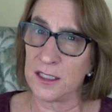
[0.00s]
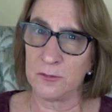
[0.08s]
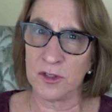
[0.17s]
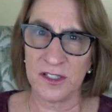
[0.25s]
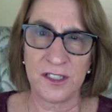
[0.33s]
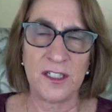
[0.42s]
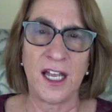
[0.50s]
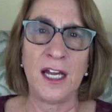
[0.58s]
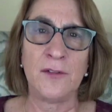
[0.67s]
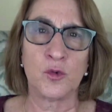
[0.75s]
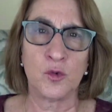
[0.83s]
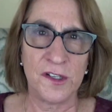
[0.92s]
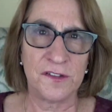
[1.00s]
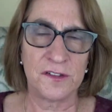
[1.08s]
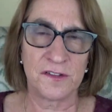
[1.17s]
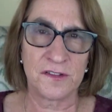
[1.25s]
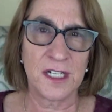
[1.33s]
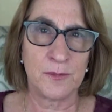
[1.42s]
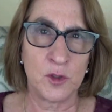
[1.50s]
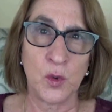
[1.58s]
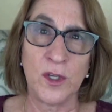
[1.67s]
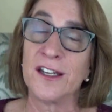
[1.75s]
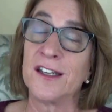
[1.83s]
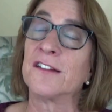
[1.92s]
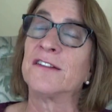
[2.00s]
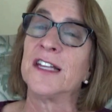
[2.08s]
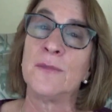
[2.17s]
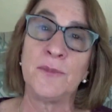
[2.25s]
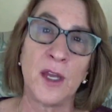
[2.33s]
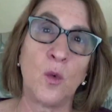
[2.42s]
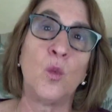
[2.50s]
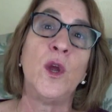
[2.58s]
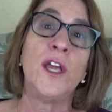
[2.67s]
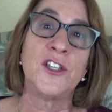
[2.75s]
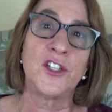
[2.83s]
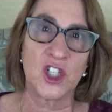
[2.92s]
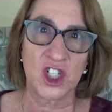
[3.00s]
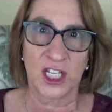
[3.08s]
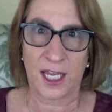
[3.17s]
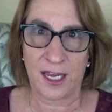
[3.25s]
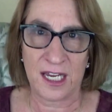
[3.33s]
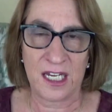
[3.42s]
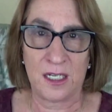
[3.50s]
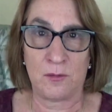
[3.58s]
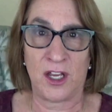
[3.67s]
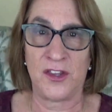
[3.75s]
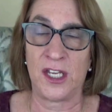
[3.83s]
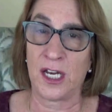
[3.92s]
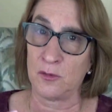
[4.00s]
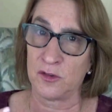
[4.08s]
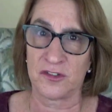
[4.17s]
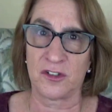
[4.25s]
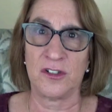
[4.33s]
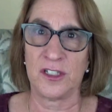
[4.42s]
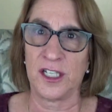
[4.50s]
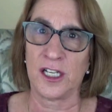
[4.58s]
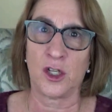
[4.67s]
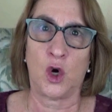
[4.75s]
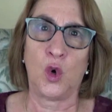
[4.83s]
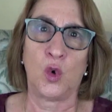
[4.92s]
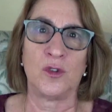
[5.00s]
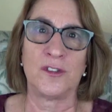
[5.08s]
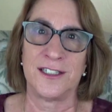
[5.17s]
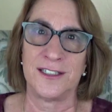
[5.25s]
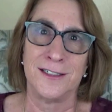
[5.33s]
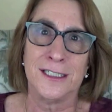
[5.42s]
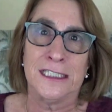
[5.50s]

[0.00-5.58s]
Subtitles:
I really didn't have a reason to stop doing it, except that winter came, and then I was starting to get cold and